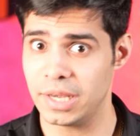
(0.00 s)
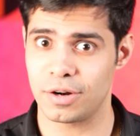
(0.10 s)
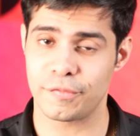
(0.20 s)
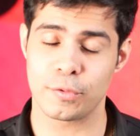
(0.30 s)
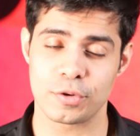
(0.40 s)

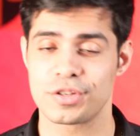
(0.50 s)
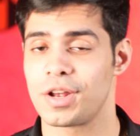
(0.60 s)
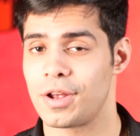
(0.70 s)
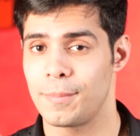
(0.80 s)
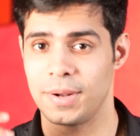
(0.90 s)
later, of course,
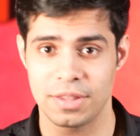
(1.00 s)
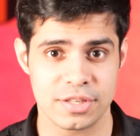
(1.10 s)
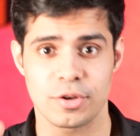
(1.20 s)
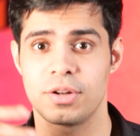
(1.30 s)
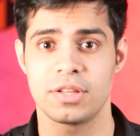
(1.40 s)
but
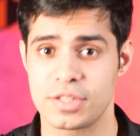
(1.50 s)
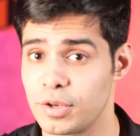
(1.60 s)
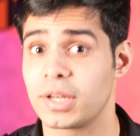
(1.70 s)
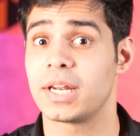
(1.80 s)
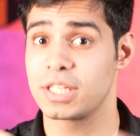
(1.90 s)
this, this is
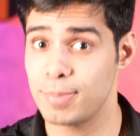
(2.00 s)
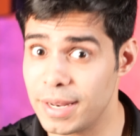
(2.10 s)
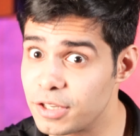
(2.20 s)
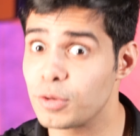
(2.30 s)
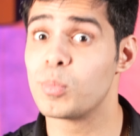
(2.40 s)
going to get
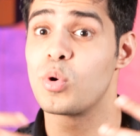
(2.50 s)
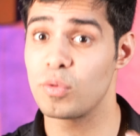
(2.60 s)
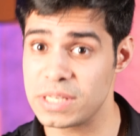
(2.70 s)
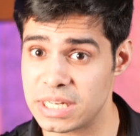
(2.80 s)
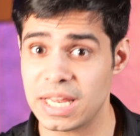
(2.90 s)
expanded to more
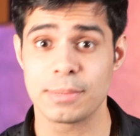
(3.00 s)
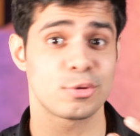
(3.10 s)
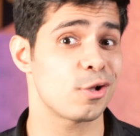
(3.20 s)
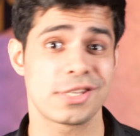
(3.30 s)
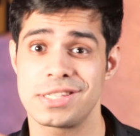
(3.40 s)
visa types,
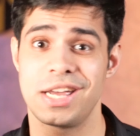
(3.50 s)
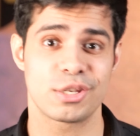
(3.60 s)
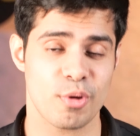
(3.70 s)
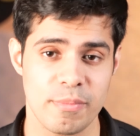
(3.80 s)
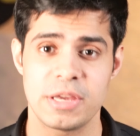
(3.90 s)
not just the
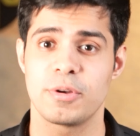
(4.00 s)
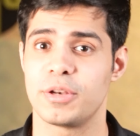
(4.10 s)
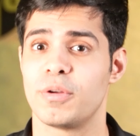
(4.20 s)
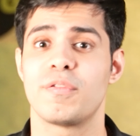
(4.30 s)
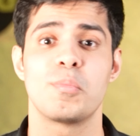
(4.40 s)
H one B. You
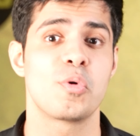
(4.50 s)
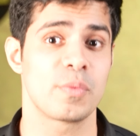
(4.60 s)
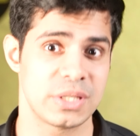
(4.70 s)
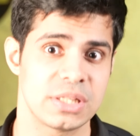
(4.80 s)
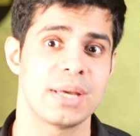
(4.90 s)
can do it for more
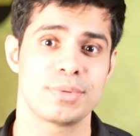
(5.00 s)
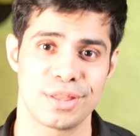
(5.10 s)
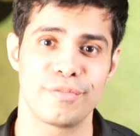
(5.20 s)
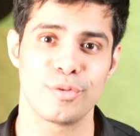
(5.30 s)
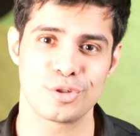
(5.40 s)
visa types in
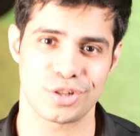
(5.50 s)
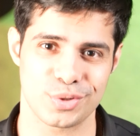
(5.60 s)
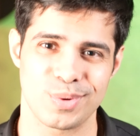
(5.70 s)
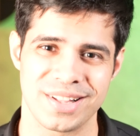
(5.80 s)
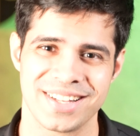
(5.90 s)
the future
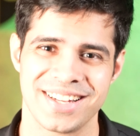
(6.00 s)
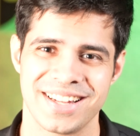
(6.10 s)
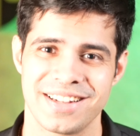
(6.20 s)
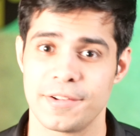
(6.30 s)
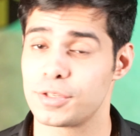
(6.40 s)
as well.
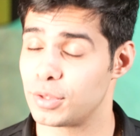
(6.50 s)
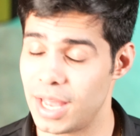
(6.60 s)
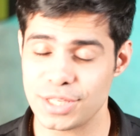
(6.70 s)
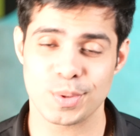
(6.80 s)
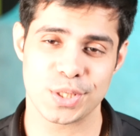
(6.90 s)
So
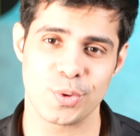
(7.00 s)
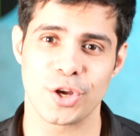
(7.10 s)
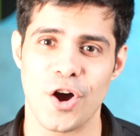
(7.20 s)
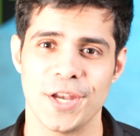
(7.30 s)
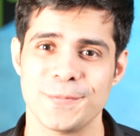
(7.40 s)
that's what's
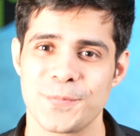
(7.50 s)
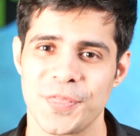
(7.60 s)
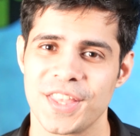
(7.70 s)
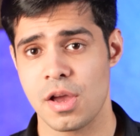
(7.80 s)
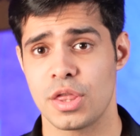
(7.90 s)
going on.
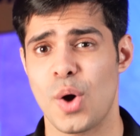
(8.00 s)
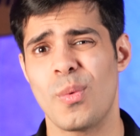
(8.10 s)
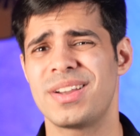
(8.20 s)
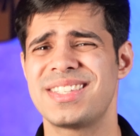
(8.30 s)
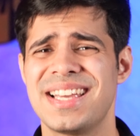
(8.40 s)
Now, what is